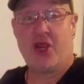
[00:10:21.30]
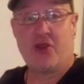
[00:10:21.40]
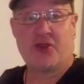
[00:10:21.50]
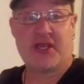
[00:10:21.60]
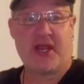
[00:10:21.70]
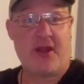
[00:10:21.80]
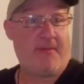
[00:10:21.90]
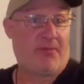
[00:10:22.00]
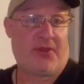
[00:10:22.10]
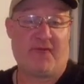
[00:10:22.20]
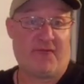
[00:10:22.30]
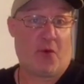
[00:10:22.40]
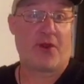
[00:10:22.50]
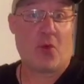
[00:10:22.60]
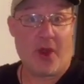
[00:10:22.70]
using the
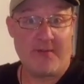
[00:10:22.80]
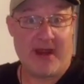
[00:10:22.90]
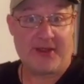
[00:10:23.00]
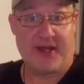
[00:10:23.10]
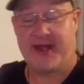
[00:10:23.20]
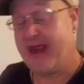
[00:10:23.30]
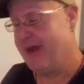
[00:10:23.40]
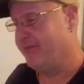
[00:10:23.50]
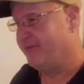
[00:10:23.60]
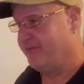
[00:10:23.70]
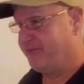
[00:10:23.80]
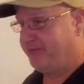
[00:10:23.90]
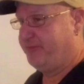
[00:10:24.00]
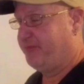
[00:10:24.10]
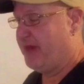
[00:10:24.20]
4-to-1 method. And
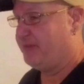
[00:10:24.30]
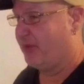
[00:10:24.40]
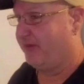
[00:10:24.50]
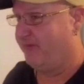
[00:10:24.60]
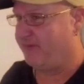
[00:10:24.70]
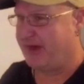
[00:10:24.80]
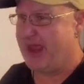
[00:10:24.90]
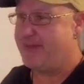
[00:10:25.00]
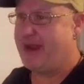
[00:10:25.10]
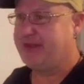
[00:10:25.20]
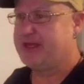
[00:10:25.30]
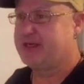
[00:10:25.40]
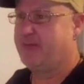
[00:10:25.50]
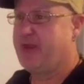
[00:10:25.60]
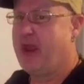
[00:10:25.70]
people forget about this
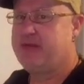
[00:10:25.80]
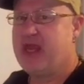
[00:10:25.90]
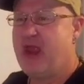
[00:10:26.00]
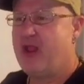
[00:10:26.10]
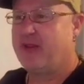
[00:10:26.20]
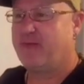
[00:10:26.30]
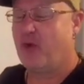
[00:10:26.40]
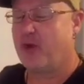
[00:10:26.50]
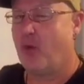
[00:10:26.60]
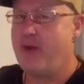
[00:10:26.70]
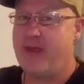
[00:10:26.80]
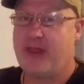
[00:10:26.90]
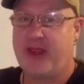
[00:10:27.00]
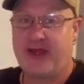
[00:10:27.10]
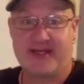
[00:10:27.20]
sometimes. The 4-to-1
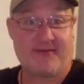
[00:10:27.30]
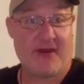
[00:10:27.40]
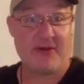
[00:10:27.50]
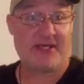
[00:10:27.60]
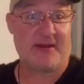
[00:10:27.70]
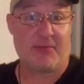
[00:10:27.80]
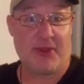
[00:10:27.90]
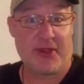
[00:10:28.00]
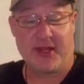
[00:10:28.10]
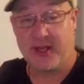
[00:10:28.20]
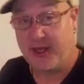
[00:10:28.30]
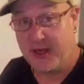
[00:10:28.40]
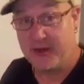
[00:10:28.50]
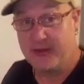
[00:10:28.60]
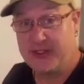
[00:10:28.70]
method is a very simple thing to
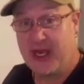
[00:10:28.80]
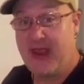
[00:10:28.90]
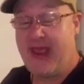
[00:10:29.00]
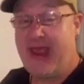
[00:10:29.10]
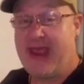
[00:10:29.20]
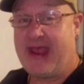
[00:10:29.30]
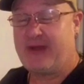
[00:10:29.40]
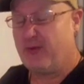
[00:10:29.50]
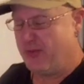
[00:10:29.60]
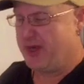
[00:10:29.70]
use, and we're